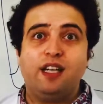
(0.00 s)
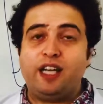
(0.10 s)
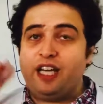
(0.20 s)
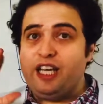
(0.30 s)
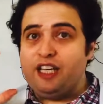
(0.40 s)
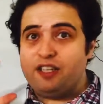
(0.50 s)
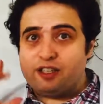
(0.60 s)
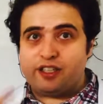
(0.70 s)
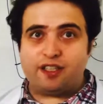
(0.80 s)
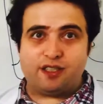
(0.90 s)

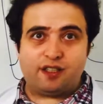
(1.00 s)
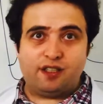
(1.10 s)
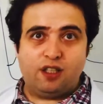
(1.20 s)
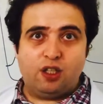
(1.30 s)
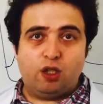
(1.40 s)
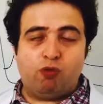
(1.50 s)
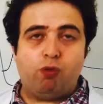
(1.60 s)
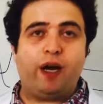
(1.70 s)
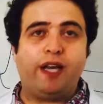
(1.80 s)
increase. Why?